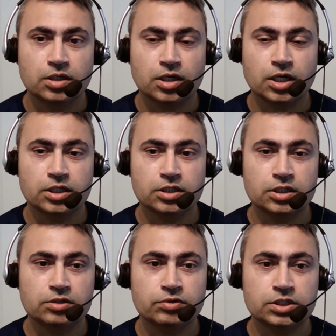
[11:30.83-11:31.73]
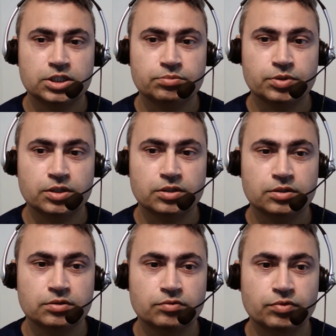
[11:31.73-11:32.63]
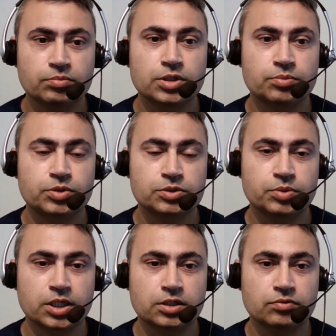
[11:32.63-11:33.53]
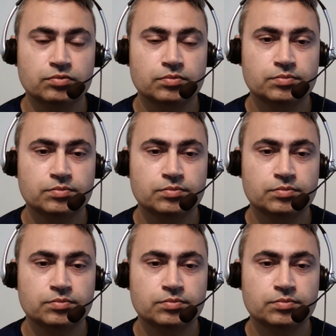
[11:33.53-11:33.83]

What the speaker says: i.e., even cheaper from their perspective.